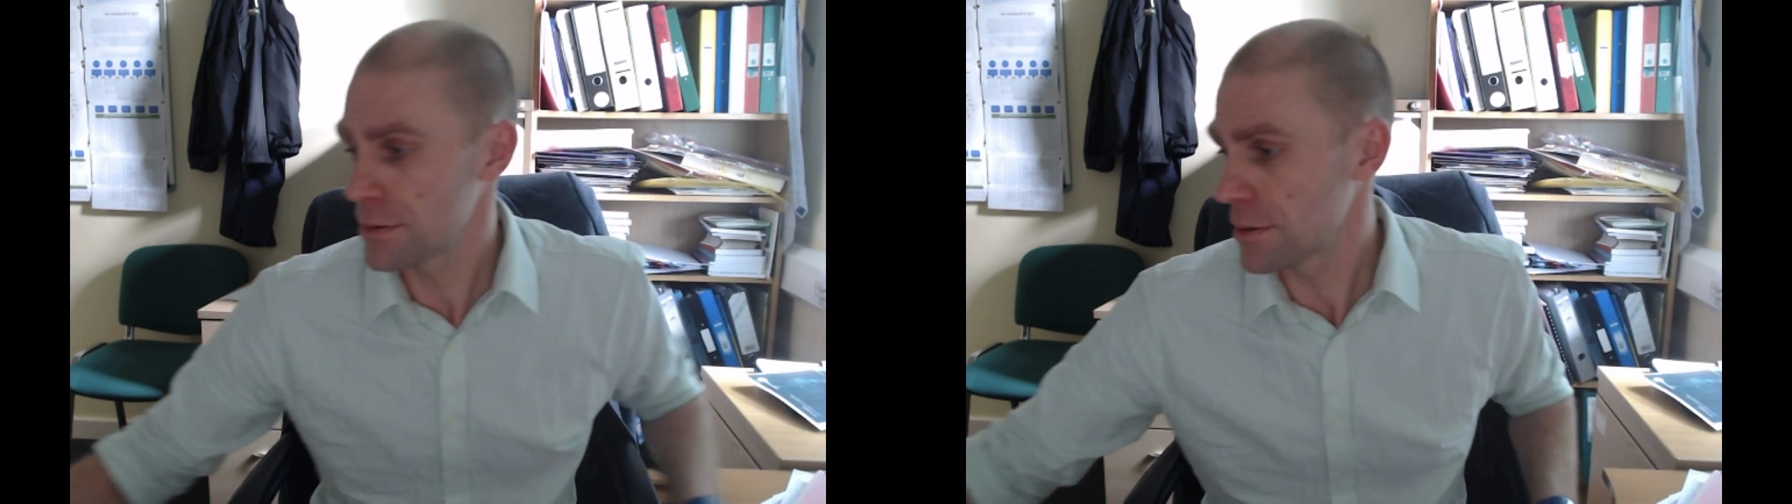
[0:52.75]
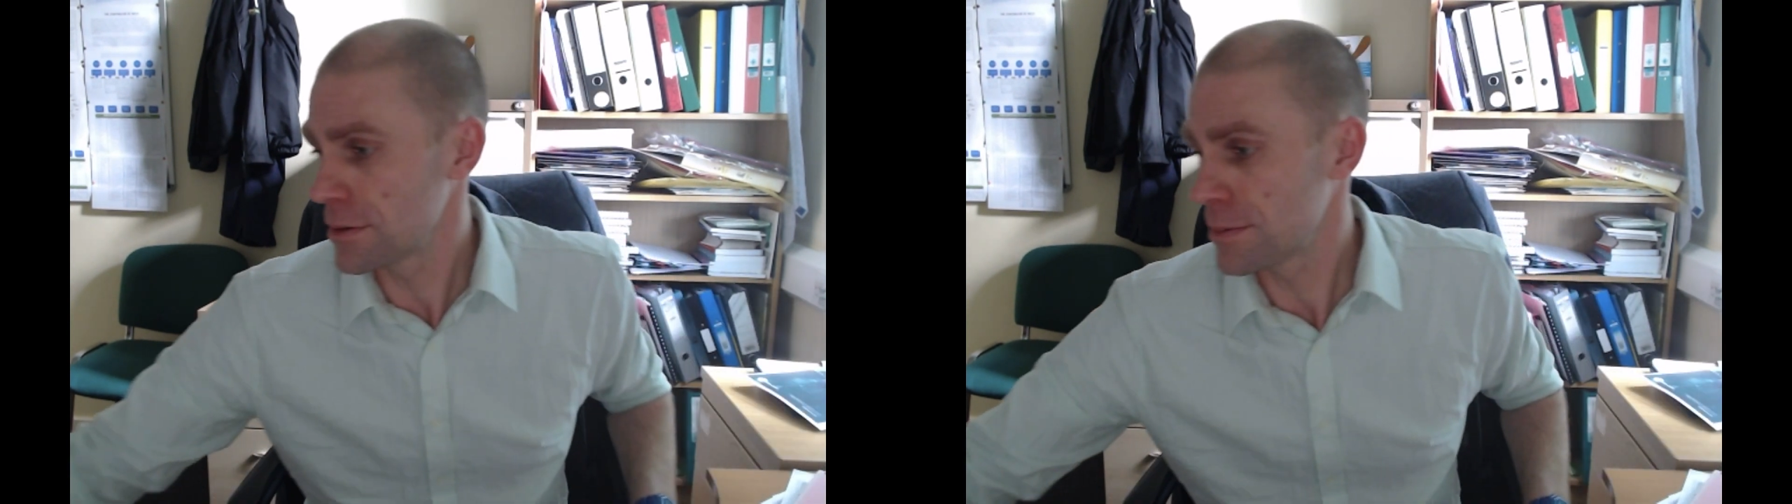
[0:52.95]

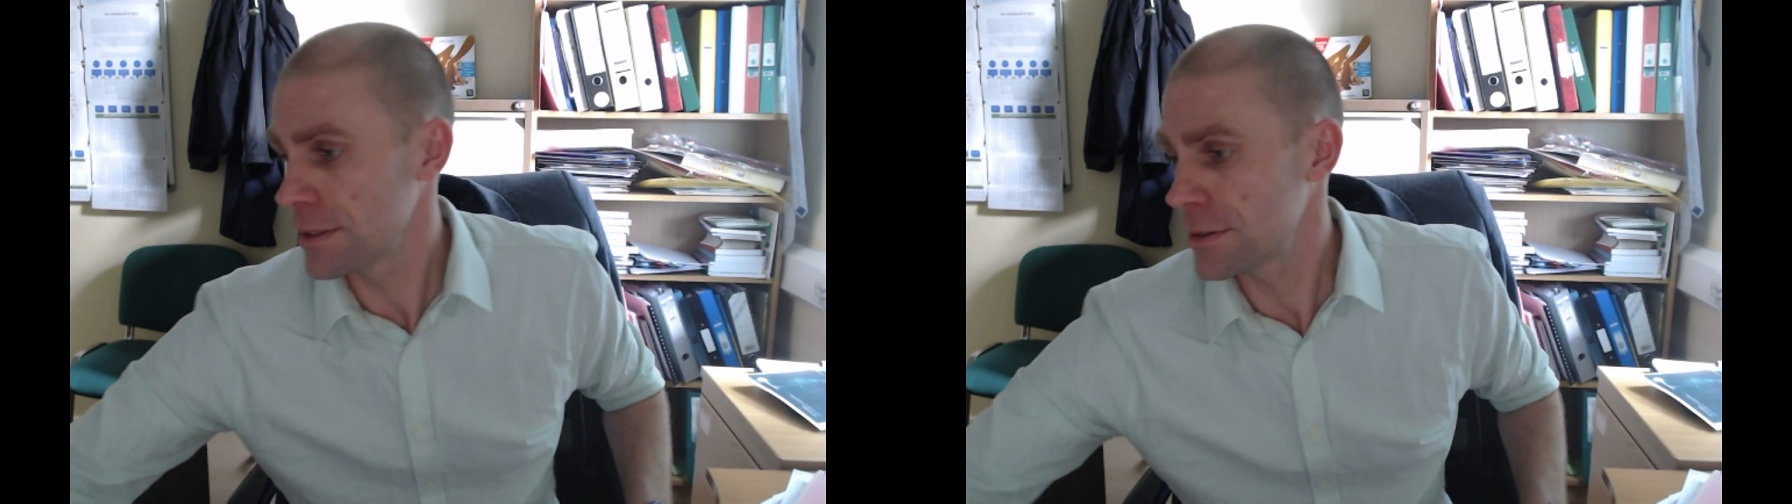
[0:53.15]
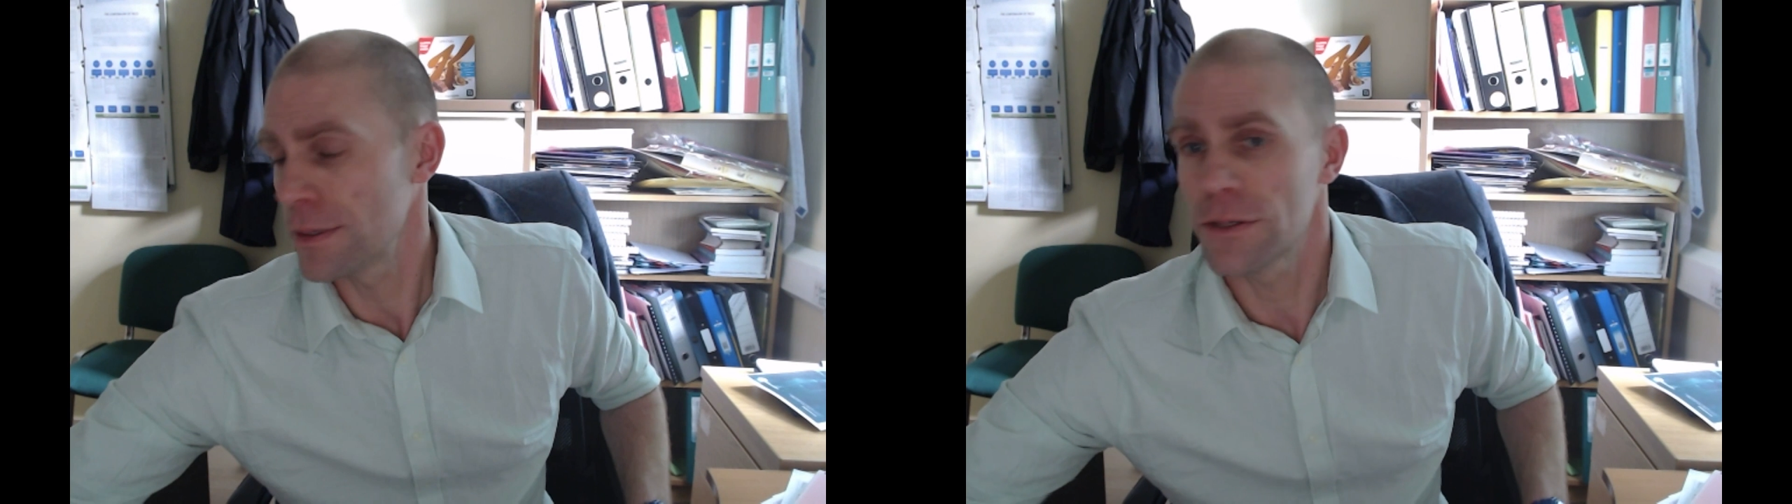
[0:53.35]
Excuse
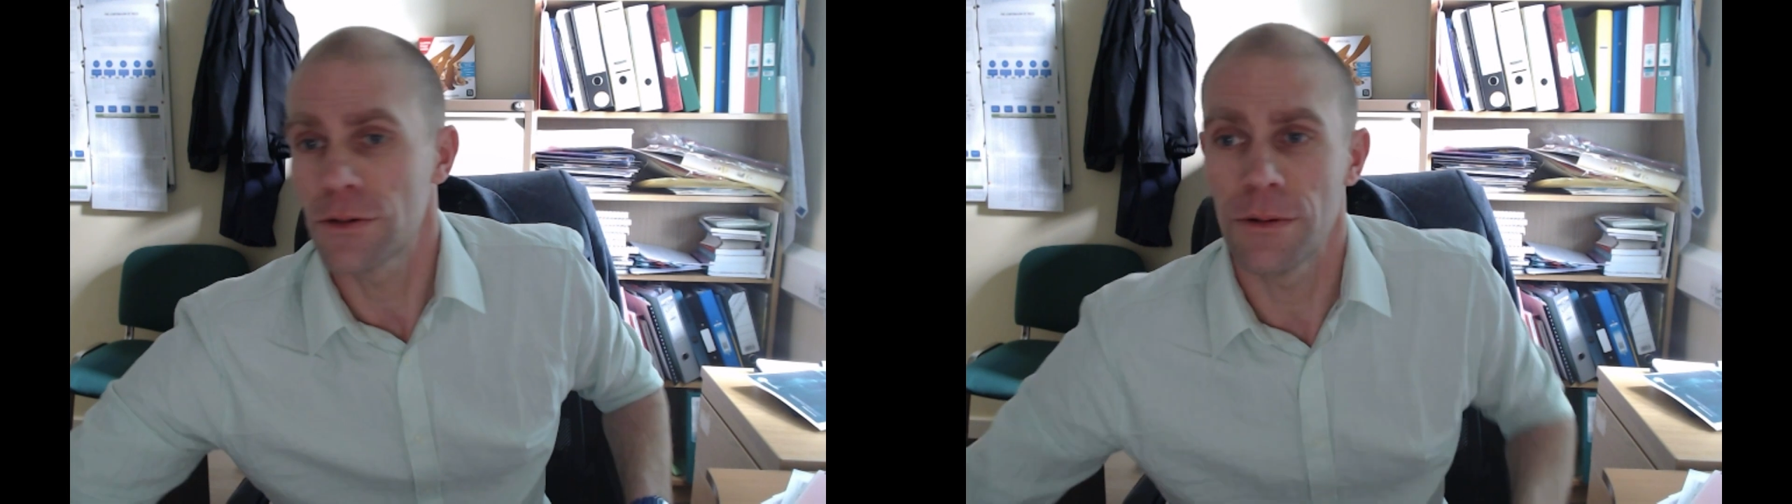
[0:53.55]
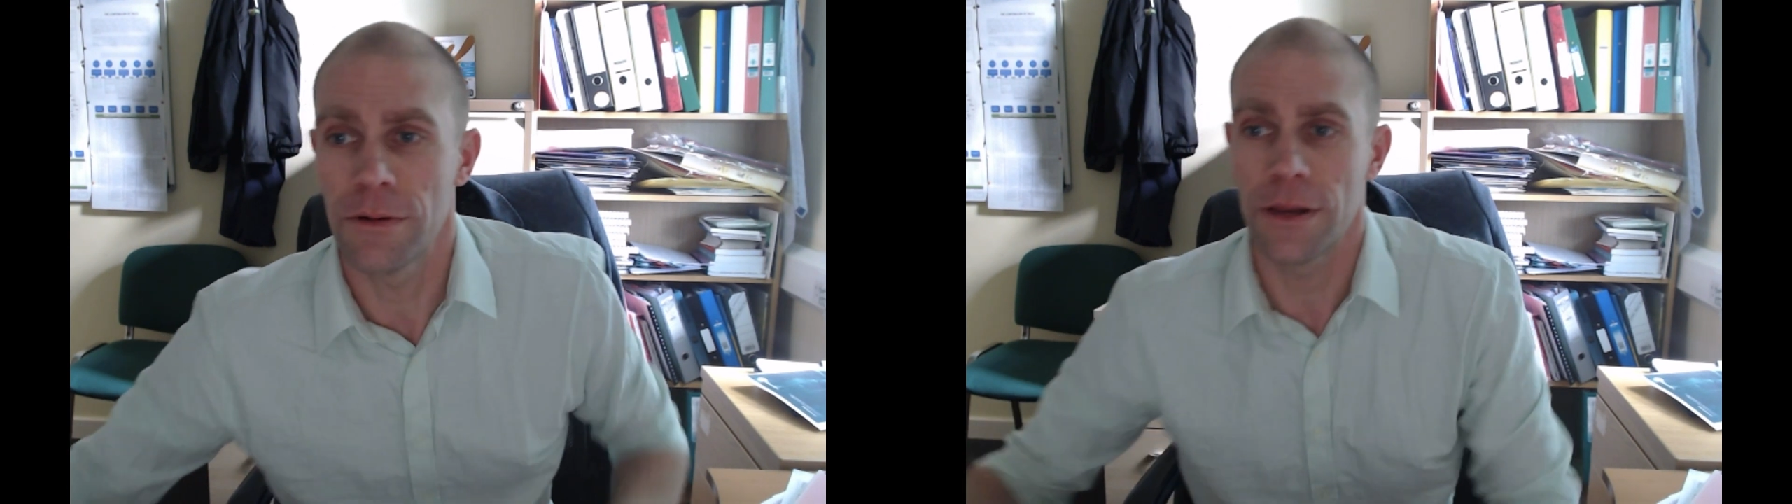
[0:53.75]
me, just make
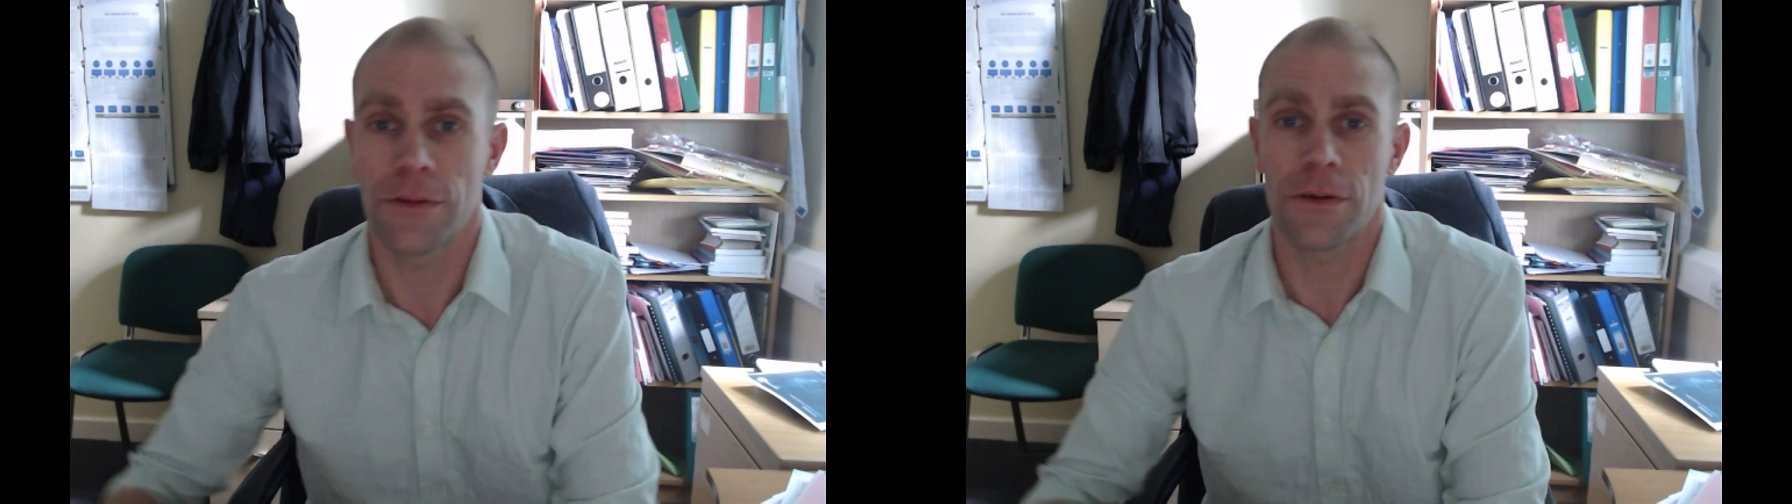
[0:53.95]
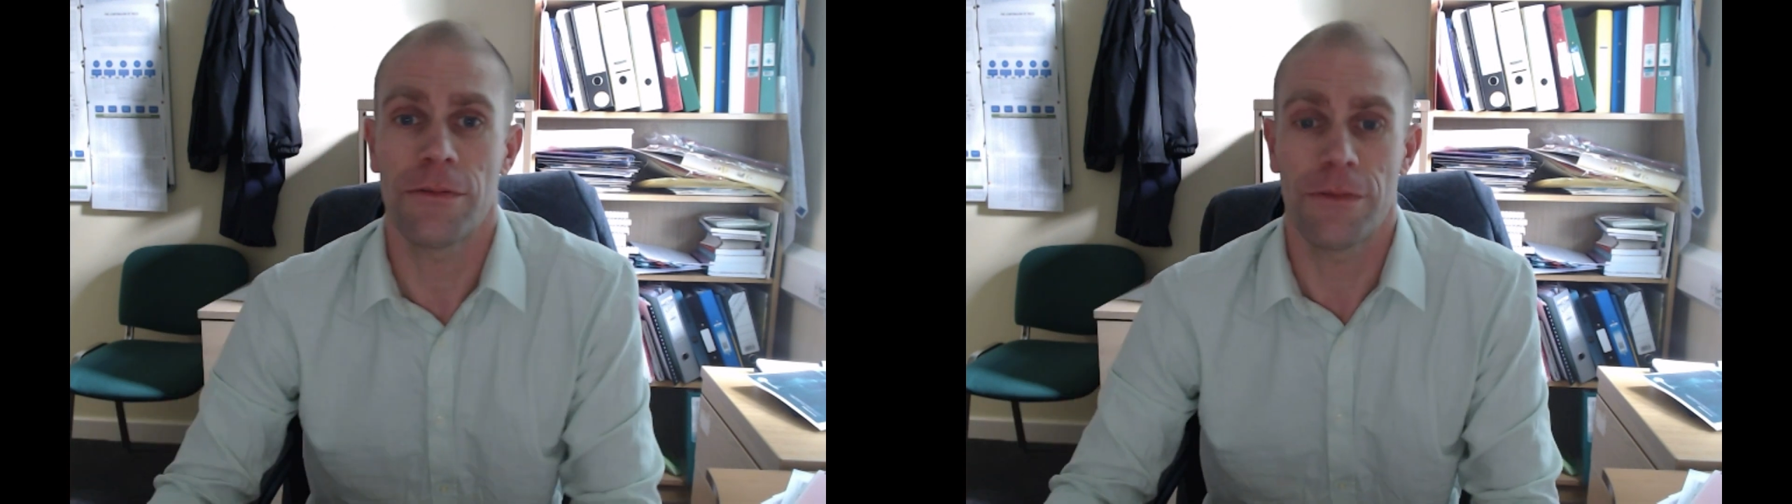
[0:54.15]
sure my
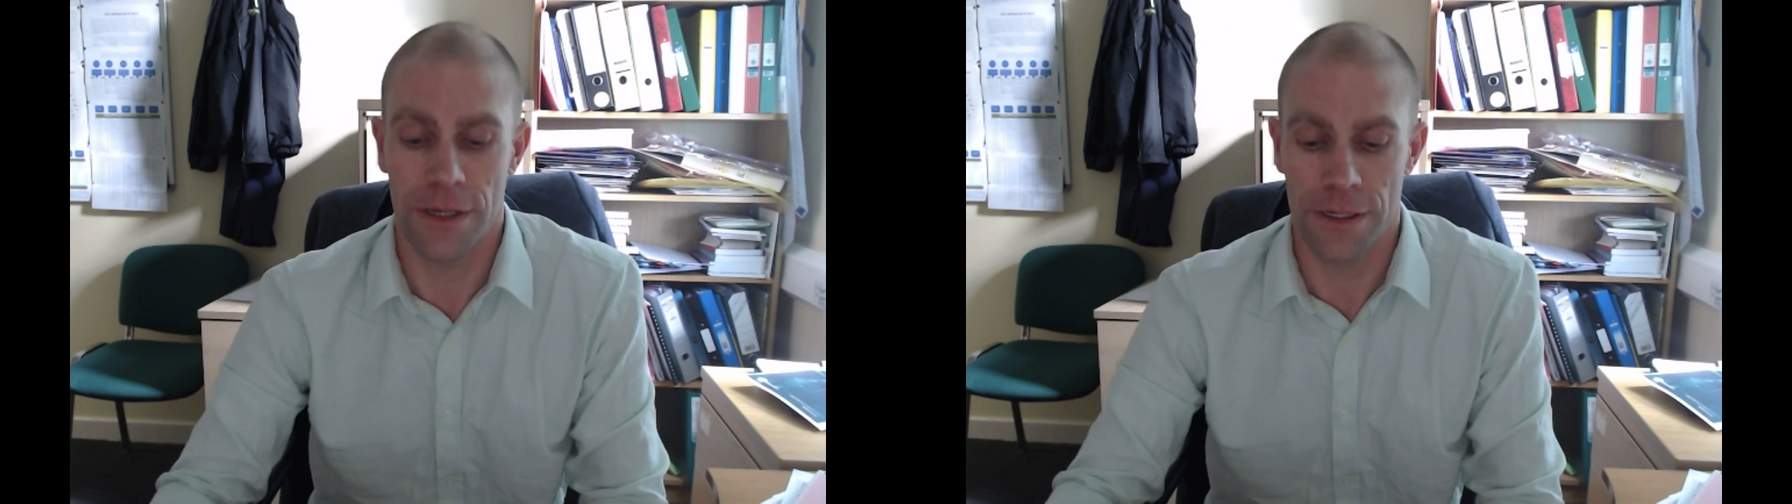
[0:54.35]
radio's off.